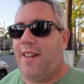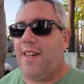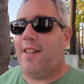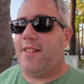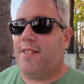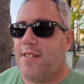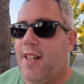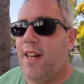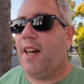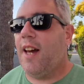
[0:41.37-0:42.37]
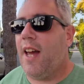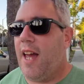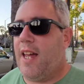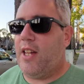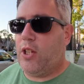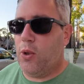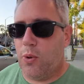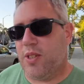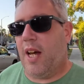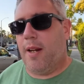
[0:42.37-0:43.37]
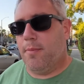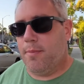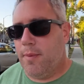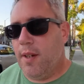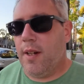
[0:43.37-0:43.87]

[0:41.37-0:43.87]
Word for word: is a used item.